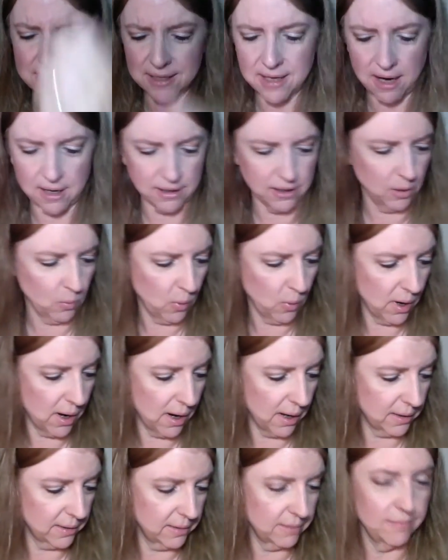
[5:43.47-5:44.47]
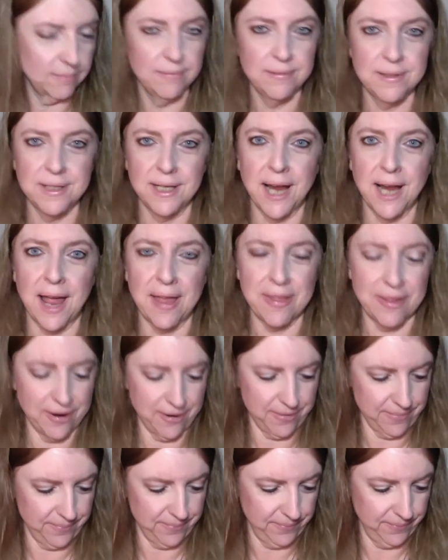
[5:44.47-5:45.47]
not going to work together.
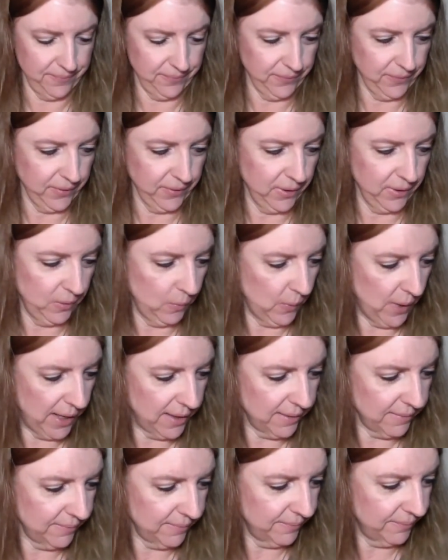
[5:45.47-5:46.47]
Well,